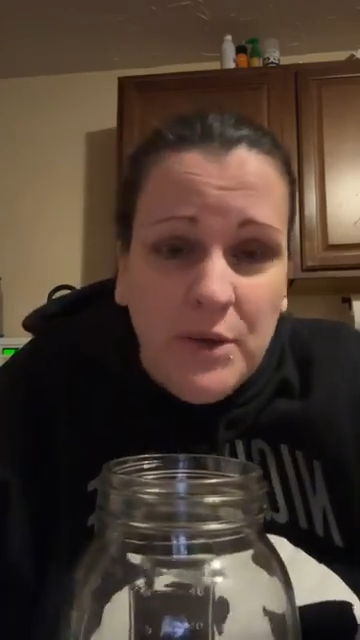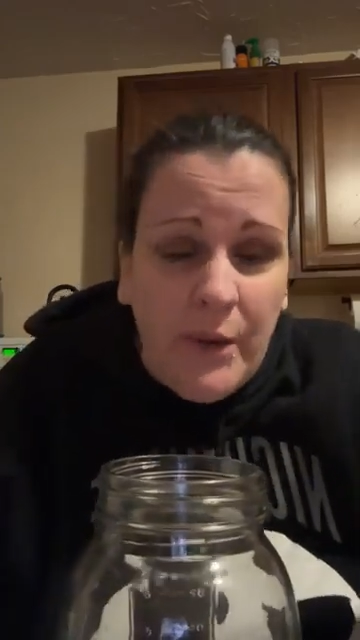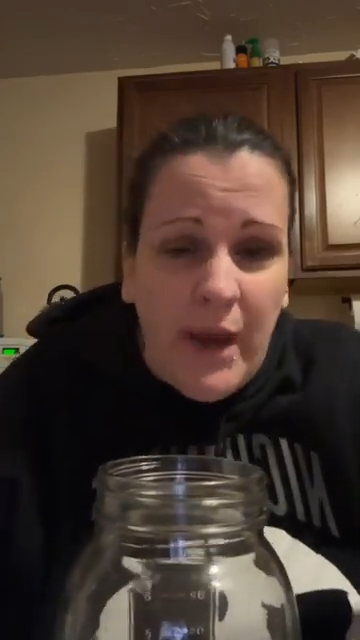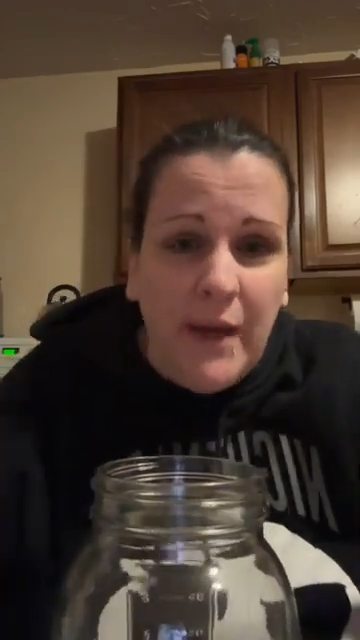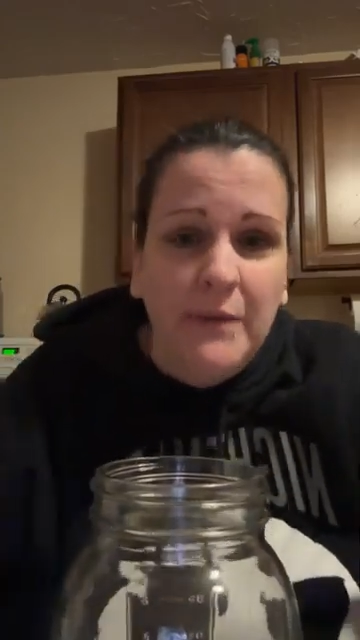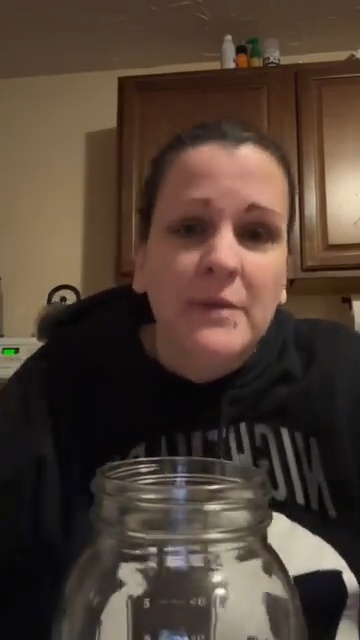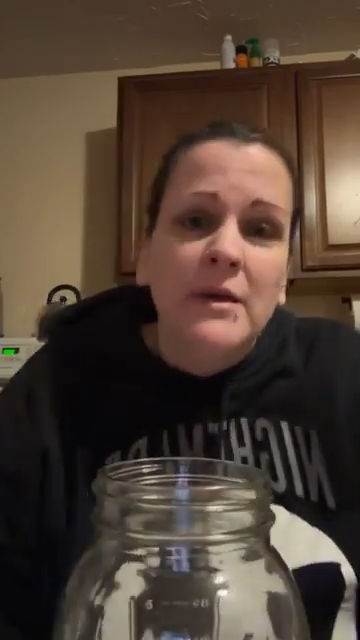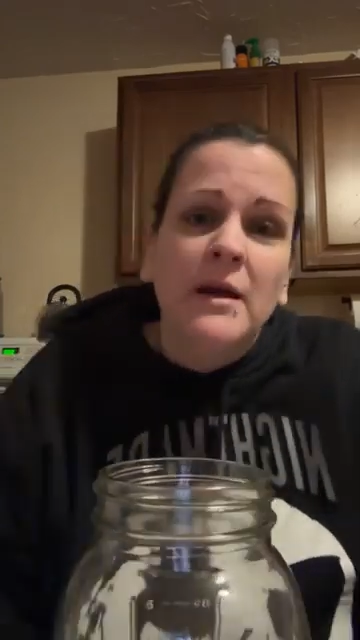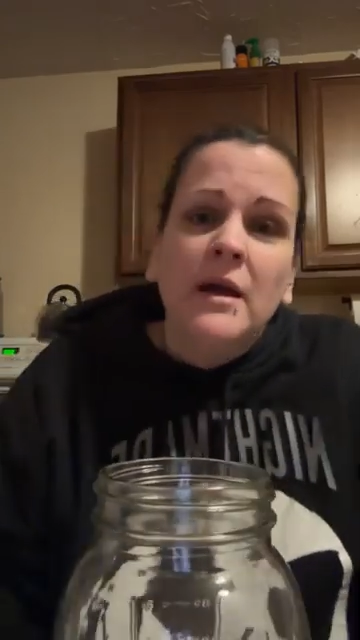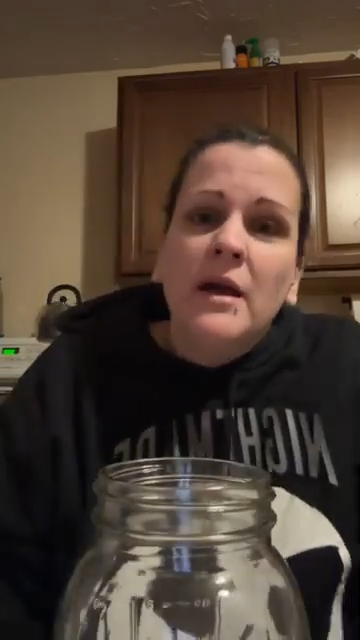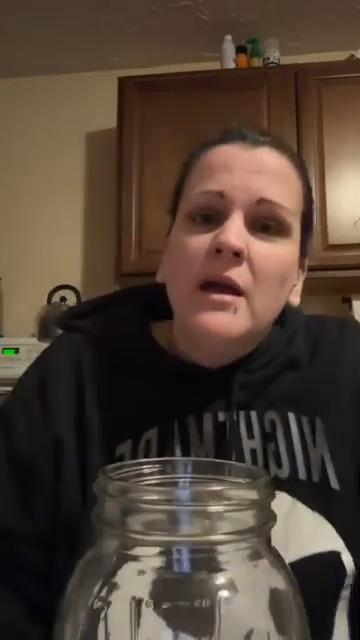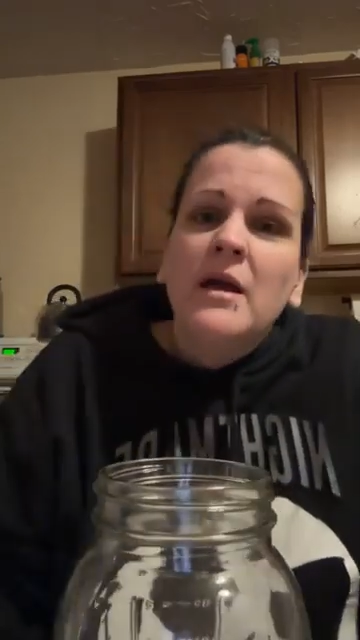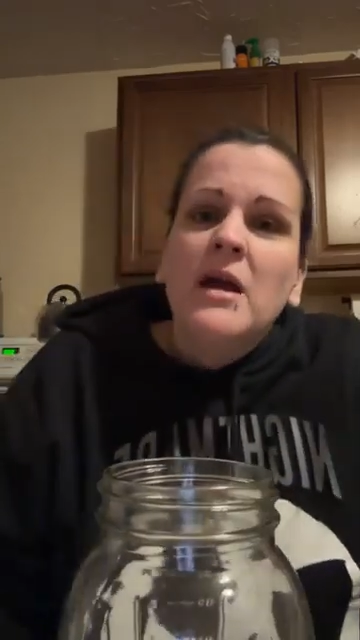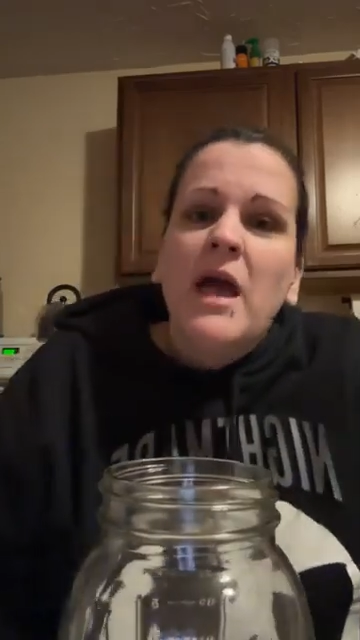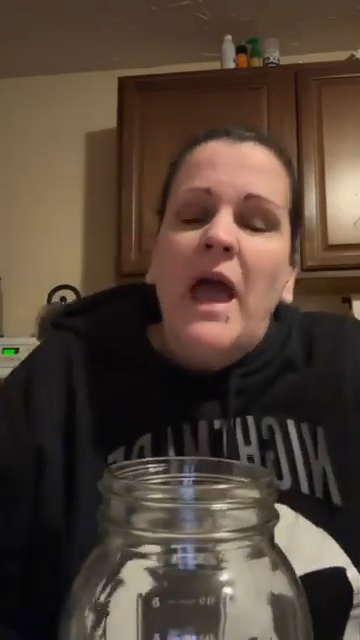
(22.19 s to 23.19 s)
okay?
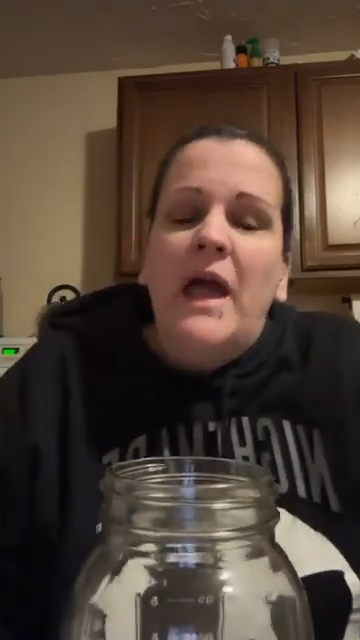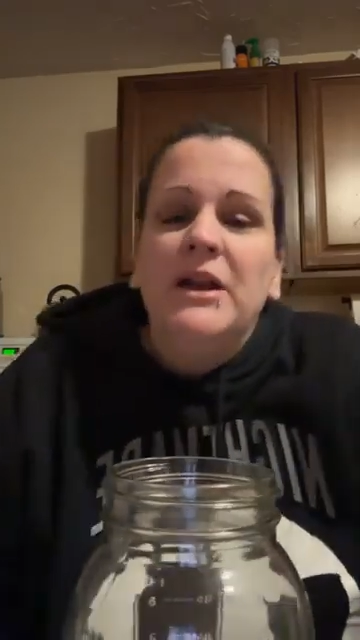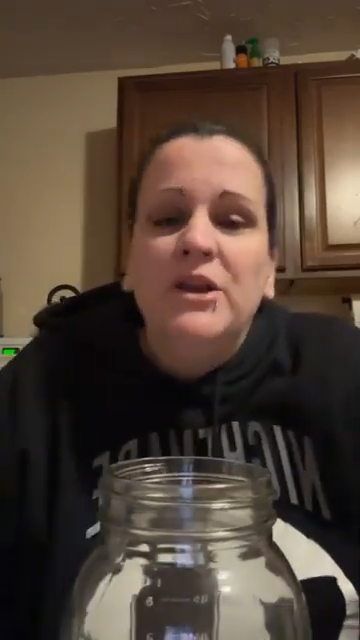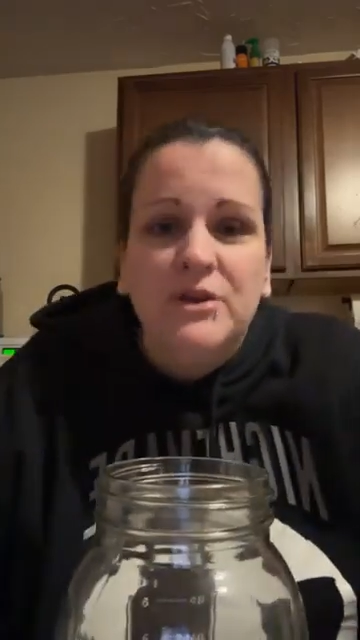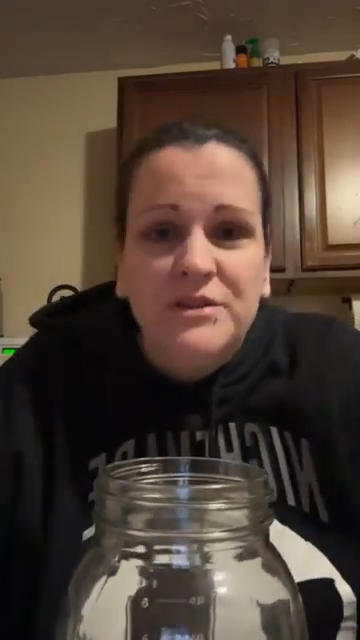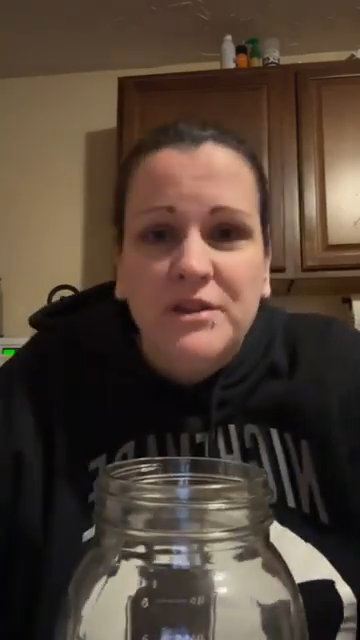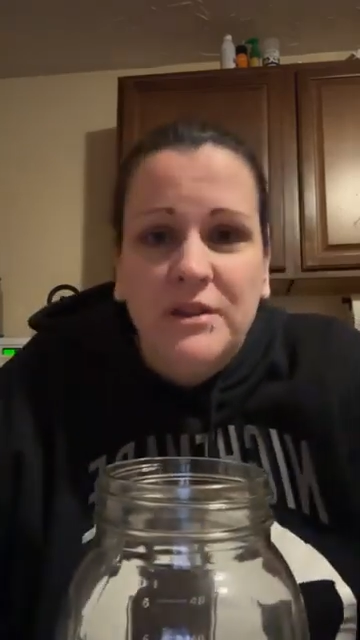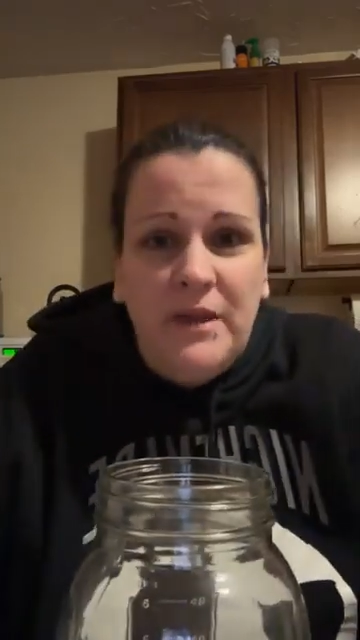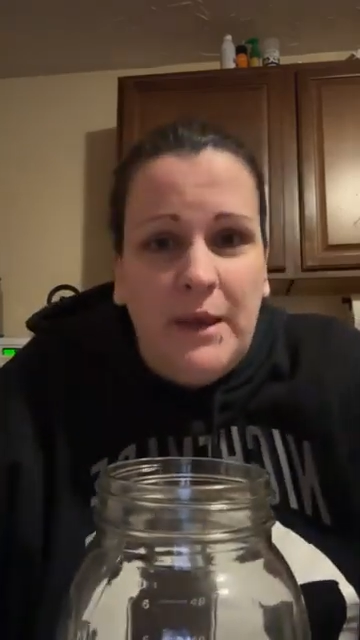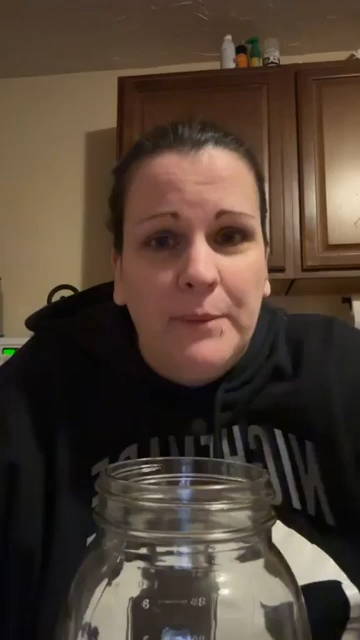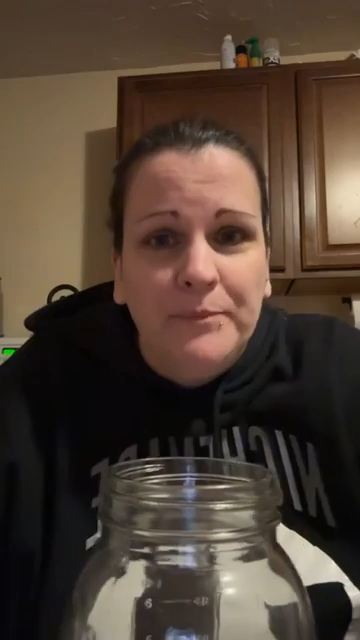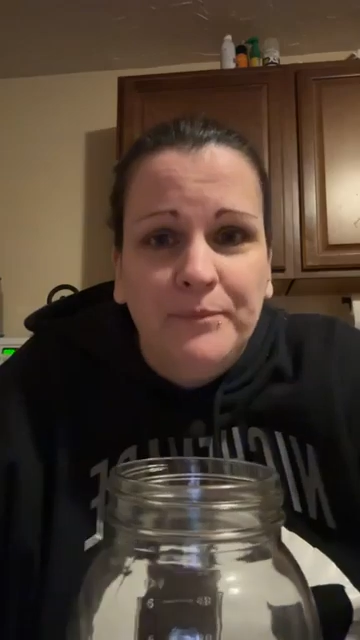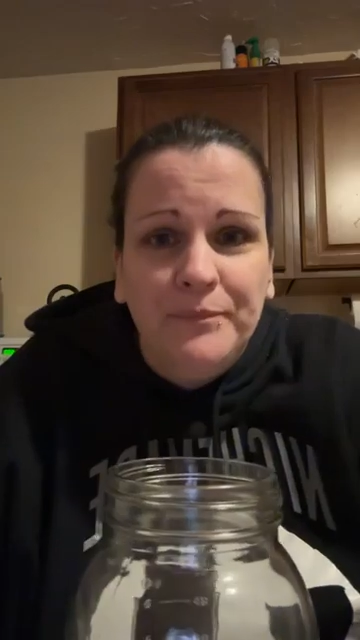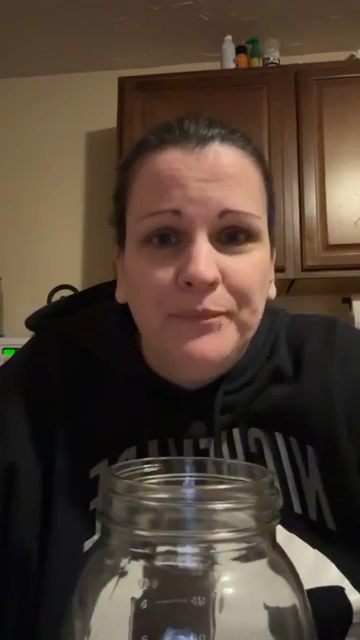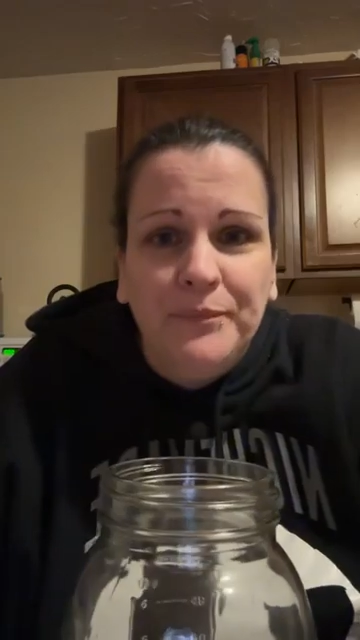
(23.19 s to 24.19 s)
And here's the
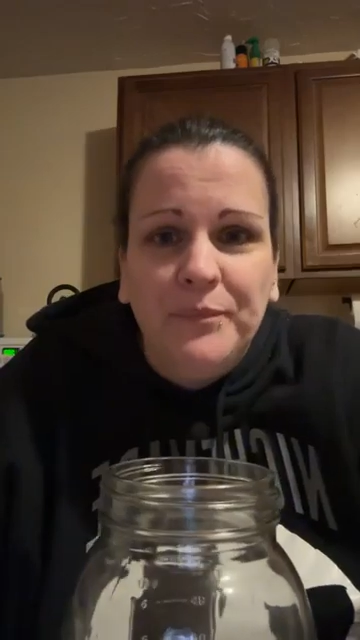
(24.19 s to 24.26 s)
thing.